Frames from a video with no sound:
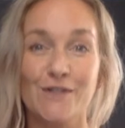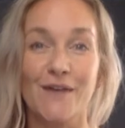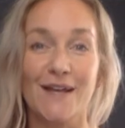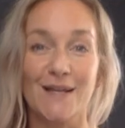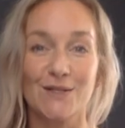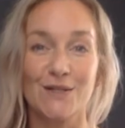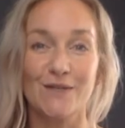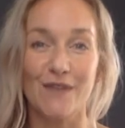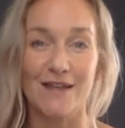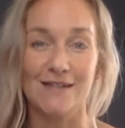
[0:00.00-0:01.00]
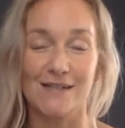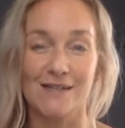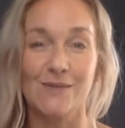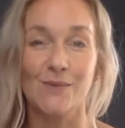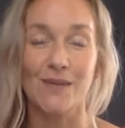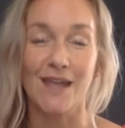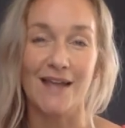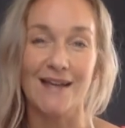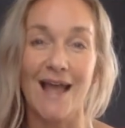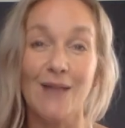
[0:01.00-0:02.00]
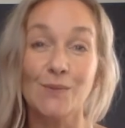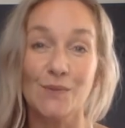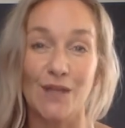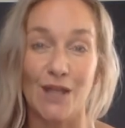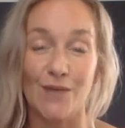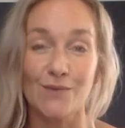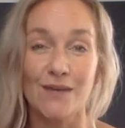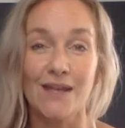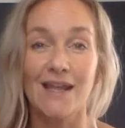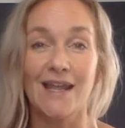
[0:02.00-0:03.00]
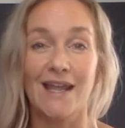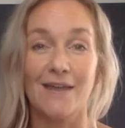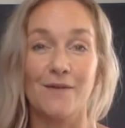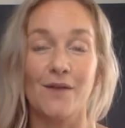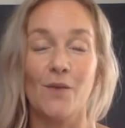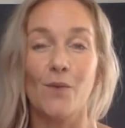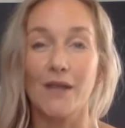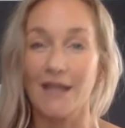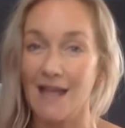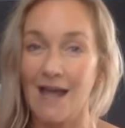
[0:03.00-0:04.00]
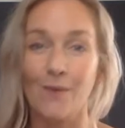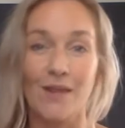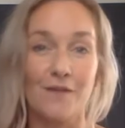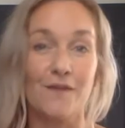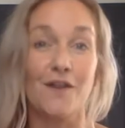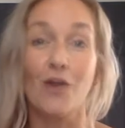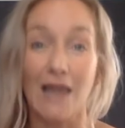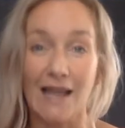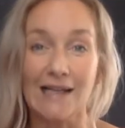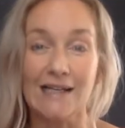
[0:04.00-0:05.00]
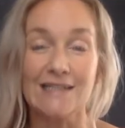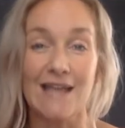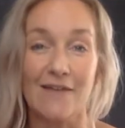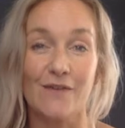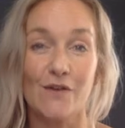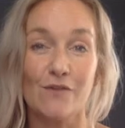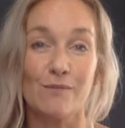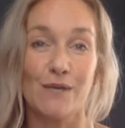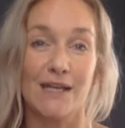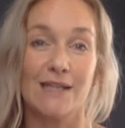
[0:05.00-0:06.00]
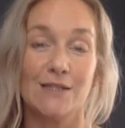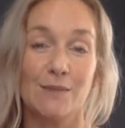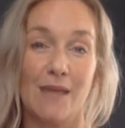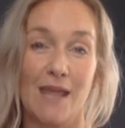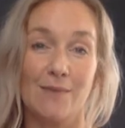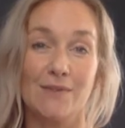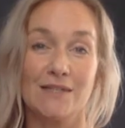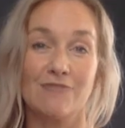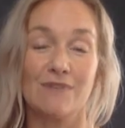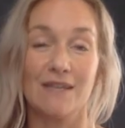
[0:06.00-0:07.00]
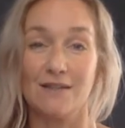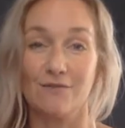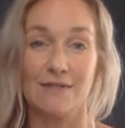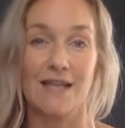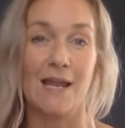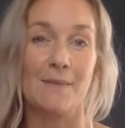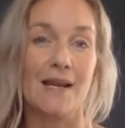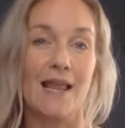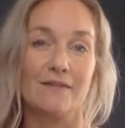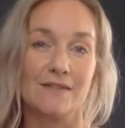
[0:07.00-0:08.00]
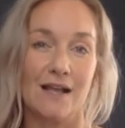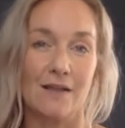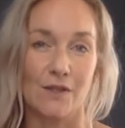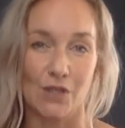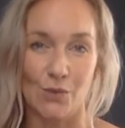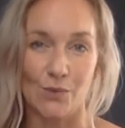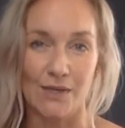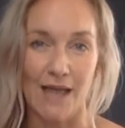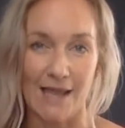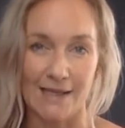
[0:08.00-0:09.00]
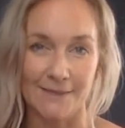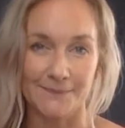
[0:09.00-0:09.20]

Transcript: as financial advisors, we can help you in working out if you're likely to have enough money to be able to lead the retirement lifestyle that you would like.